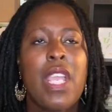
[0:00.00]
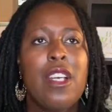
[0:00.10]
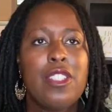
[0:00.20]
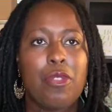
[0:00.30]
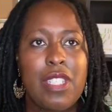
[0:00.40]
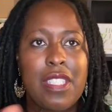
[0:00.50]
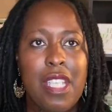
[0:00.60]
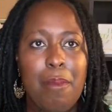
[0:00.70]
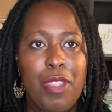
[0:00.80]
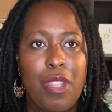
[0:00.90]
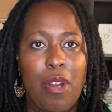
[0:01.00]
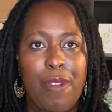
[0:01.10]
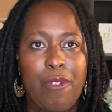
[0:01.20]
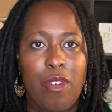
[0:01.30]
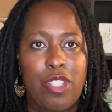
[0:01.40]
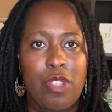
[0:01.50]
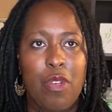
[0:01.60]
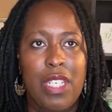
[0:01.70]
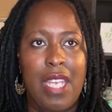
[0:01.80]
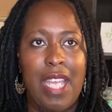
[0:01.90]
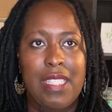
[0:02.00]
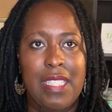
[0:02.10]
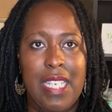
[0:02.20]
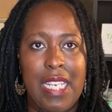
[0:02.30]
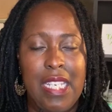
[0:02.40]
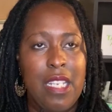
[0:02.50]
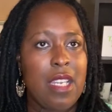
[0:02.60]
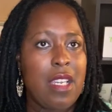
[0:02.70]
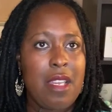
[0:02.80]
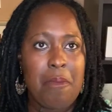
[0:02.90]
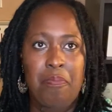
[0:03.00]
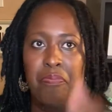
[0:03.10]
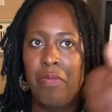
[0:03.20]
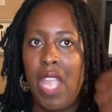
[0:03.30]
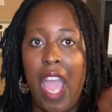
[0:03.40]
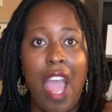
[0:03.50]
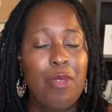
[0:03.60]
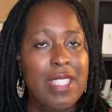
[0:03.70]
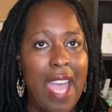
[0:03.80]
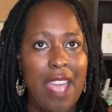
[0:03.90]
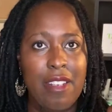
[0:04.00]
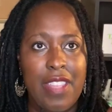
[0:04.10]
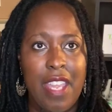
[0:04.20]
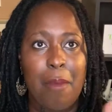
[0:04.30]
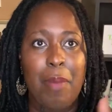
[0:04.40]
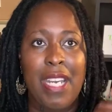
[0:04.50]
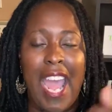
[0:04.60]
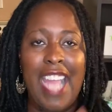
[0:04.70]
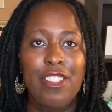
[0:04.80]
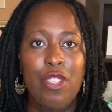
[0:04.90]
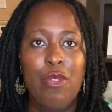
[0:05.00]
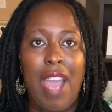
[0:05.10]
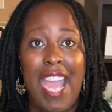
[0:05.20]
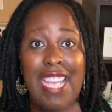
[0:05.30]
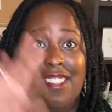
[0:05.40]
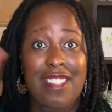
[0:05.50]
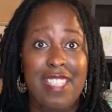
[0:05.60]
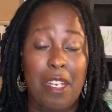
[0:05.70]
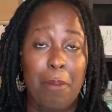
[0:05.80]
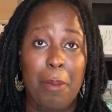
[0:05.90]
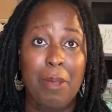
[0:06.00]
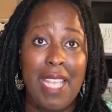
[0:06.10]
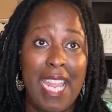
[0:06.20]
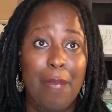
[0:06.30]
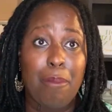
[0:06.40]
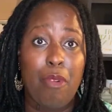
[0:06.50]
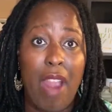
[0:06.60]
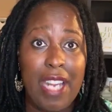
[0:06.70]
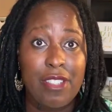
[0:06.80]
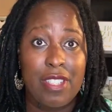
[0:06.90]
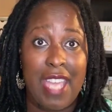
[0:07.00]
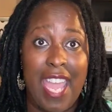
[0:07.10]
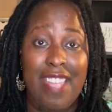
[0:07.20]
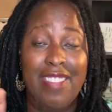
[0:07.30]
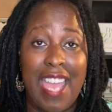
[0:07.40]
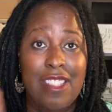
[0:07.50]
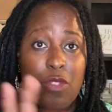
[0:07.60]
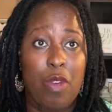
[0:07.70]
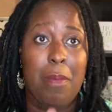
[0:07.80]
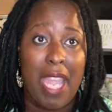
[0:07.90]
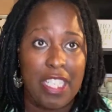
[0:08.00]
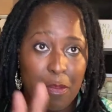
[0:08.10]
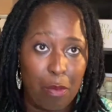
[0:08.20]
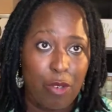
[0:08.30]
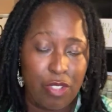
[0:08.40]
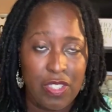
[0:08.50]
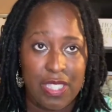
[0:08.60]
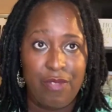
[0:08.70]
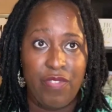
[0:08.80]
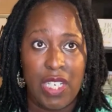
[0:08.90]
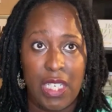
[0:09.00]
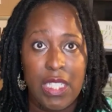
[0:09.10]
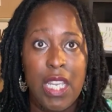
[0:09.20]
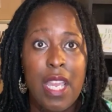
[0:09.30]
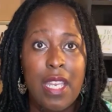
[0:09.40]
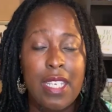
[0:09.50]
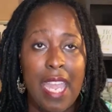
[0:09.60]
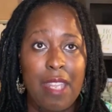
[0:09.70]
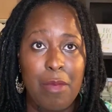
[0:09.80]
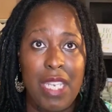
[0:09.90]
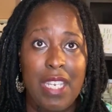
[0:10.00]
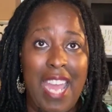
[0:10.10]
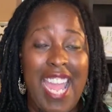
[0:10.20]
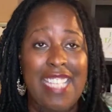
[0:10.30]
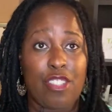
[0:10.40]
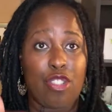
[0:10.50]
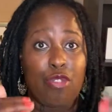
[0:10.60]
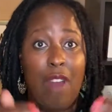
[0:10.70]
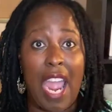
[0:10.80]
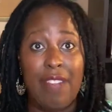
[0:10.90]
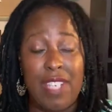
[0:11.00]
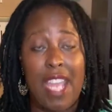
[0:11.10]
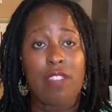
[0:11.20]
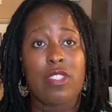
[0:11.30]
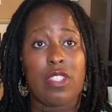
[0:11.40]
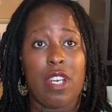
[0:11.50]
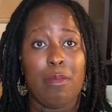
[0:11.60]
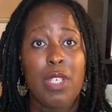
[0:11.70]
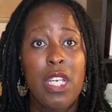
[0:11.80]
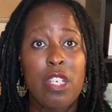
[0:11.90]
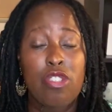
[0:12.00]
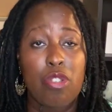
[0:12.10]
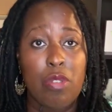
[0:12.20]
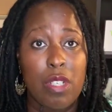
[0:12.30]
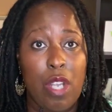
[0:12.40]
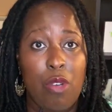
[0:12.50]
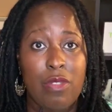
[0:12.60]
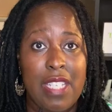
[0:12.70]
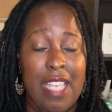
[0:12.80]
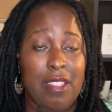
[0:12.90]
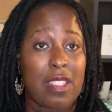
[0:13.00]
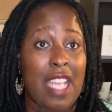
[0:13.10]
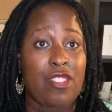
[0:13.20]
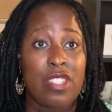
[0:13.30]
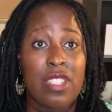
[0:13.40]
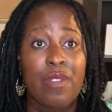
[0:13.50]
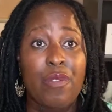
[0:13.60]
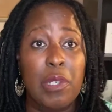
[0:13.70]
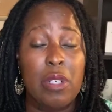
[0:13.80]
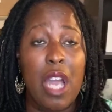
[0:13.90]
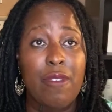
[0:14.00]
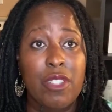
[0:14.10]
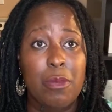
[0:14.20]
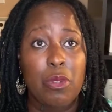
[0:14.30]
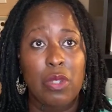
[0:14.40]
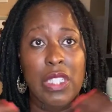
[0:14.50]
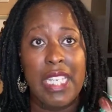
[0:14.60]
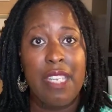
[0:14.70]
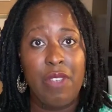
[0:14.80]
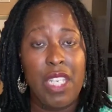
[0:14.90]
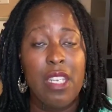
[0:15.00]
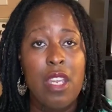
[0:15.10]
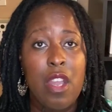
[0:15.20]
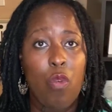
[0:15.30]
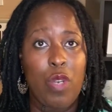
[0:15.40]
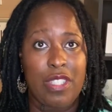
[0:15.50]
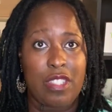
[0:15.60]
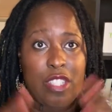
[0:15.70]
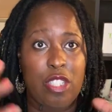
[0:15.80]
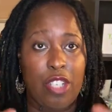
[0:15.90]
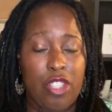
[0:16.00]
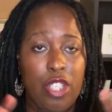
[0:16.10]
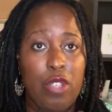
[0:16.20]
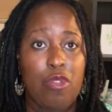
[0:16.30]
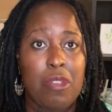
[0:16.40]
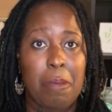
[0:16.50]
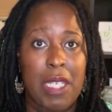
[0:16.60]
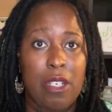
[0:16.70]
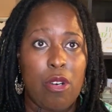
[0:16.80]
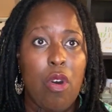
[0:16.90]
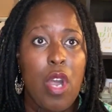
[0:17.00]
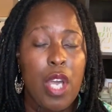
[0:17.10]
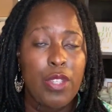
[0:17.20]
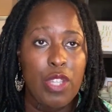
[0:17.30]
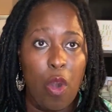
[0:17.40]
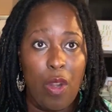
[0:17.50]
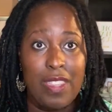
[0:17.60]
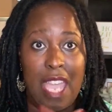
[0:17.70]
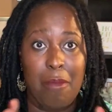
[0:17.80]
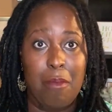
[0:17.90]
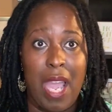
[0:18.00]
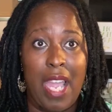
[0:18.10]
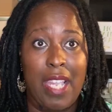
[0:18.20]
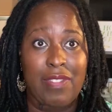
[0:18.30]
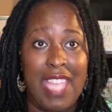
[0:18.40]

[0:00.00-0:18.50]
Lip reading: So December 31st, 2019, I was out of there. But I knew I had to set up a plan prior to that. And that's where my emergency fund came in. I had to drive down some student loan debts because I just didn't feel comfortable leaving with such a huge bill, knowing that my